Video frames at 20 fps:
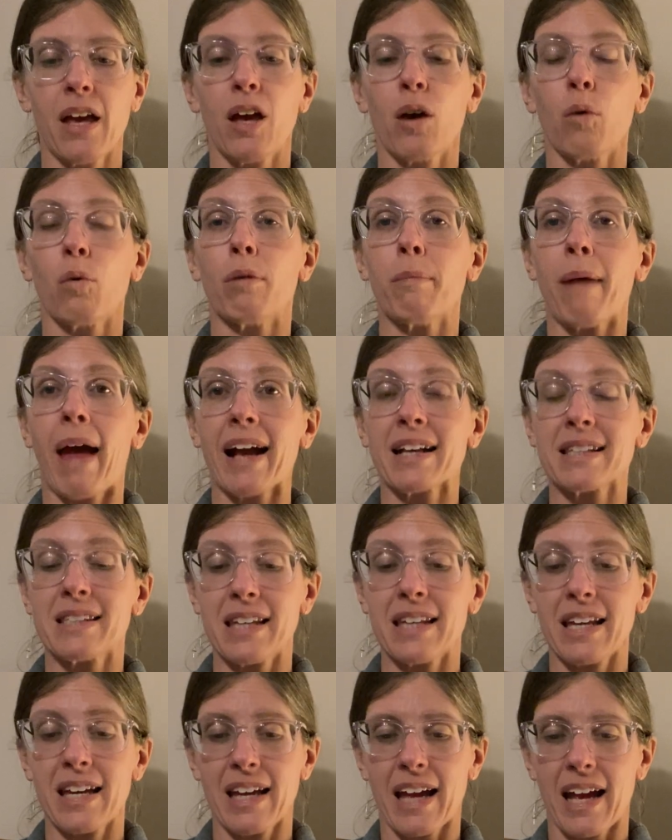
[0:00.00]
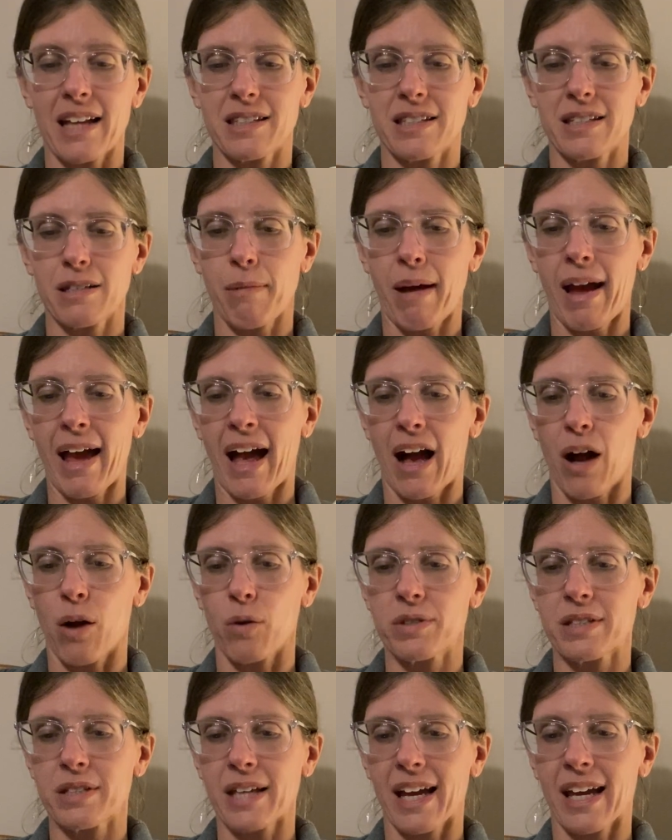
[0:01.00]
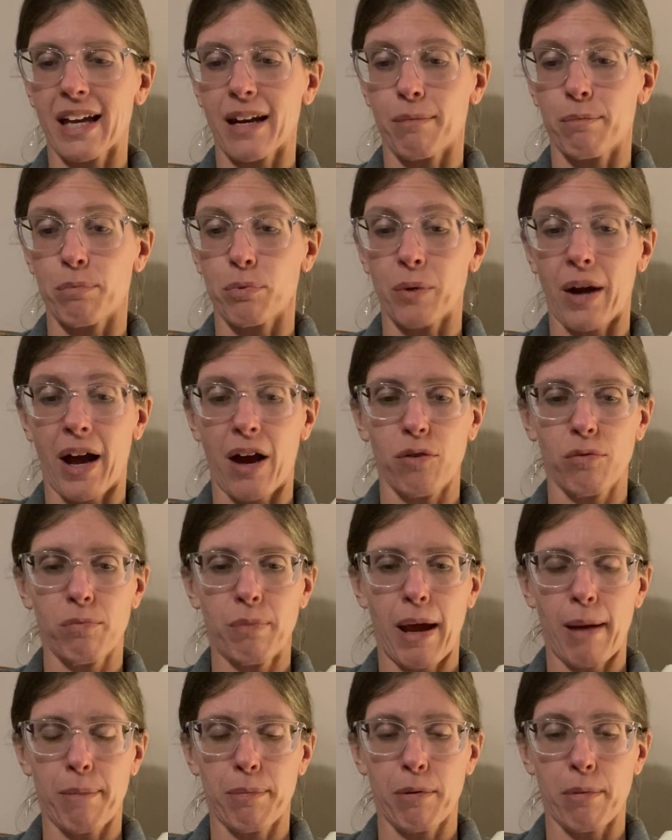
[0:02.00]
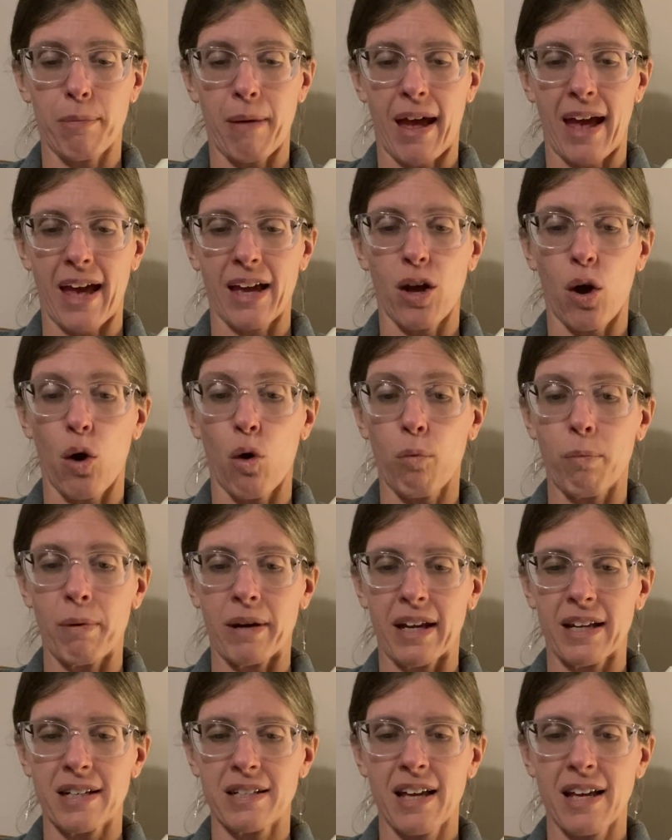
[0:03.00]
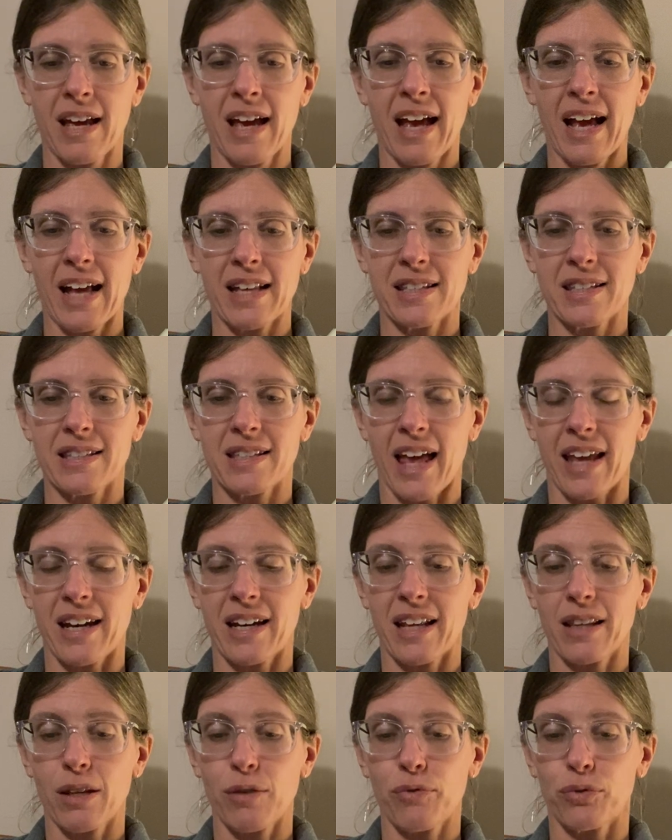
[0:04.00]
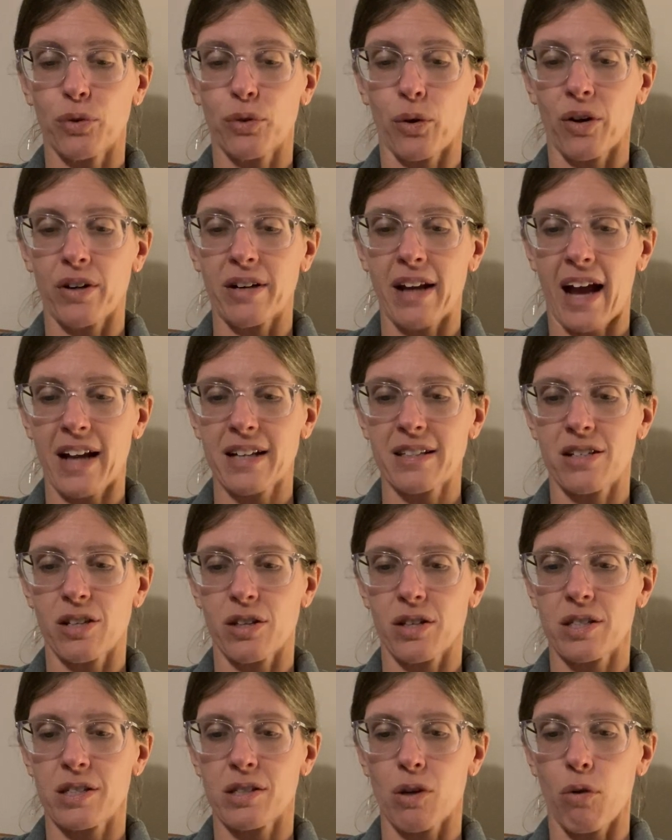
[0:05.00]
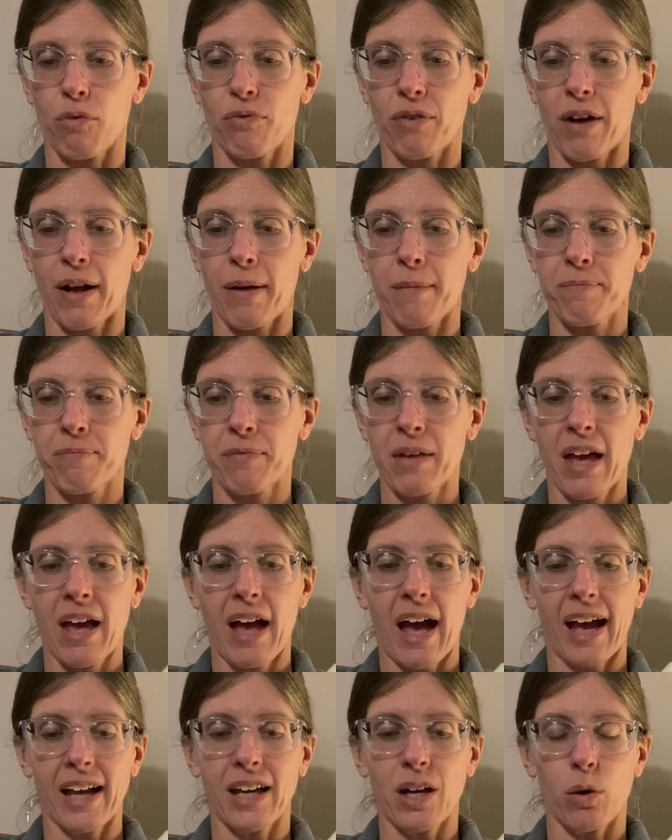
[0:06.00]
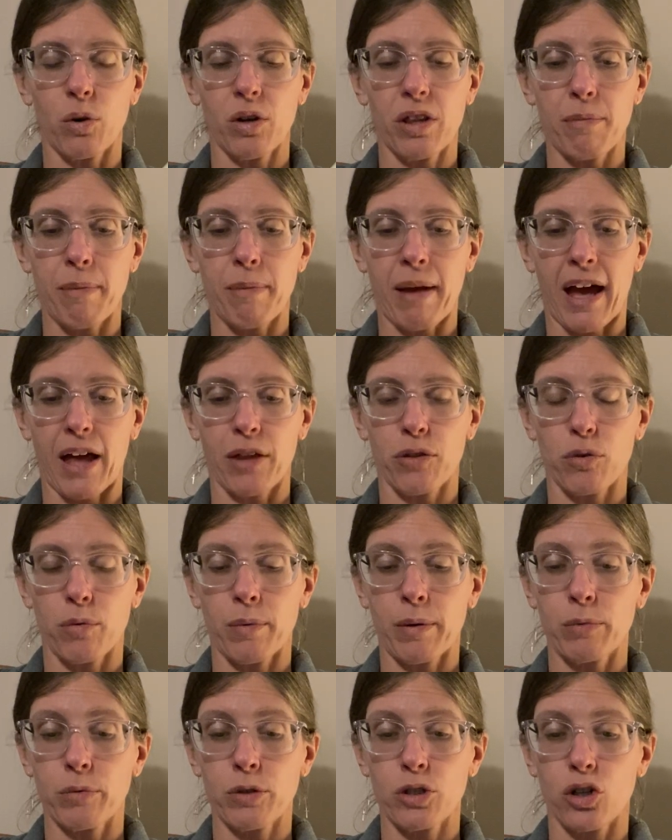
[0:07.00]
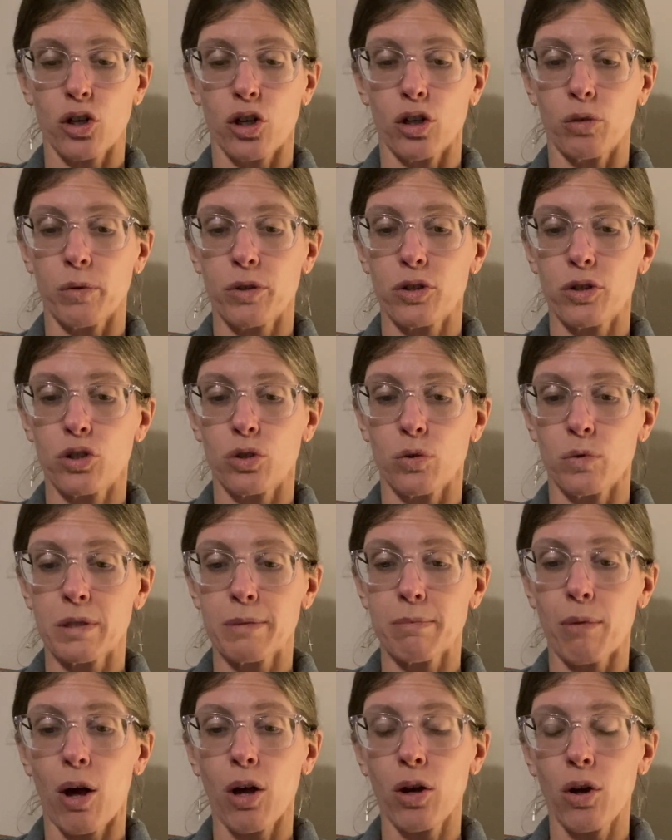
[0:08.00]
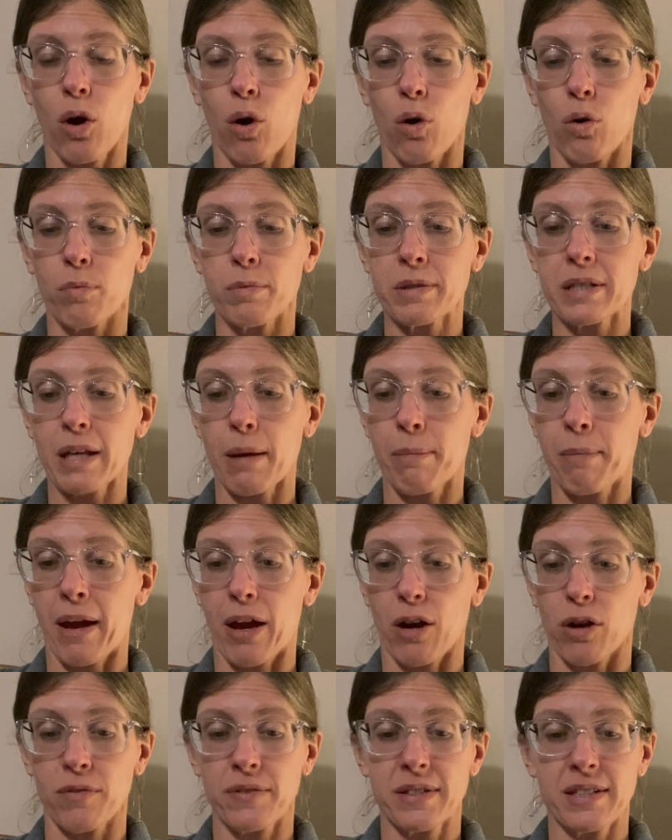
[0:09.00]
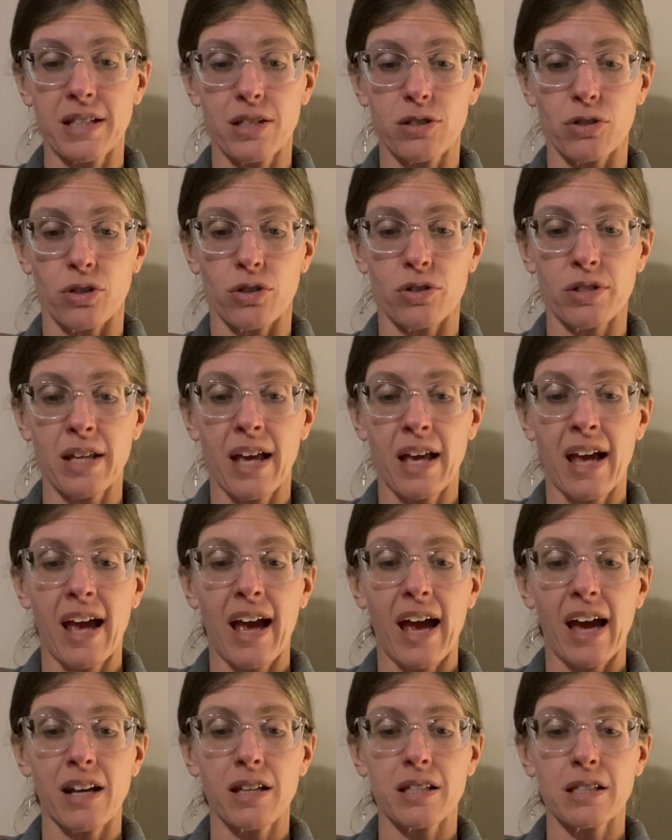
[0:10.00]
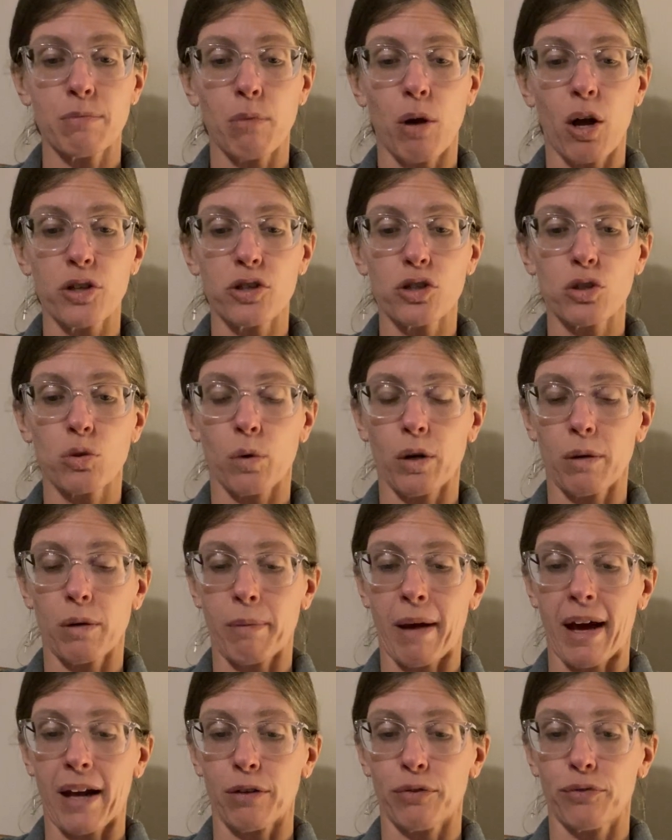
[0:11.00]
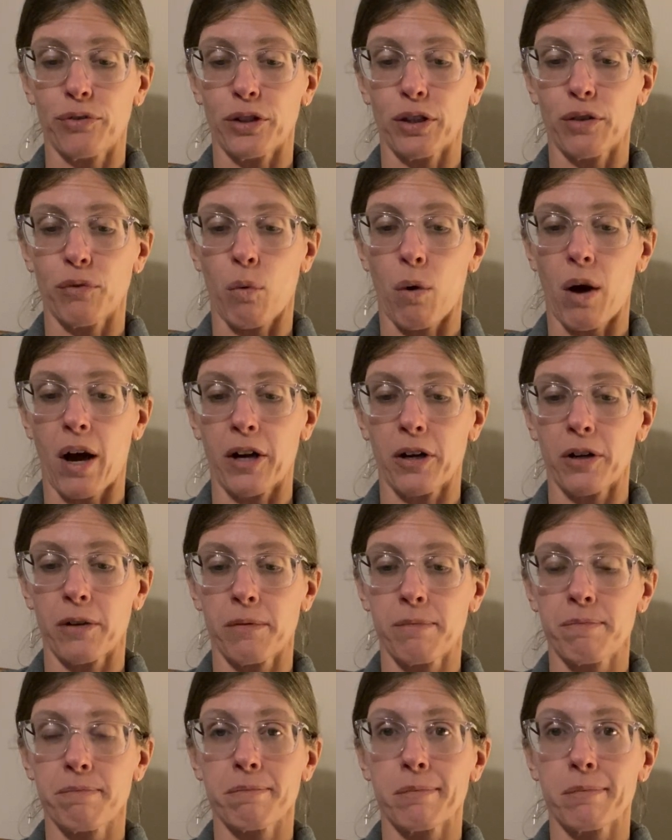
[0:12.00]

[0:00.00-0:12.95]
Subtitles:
When Maxine gets to my house, I get a brown paper bag, open it, and set it on the floor next to the sofa. I go to the bathroom and return with 2 small combs, a pair of scissors, and a small squirt bottle full of water.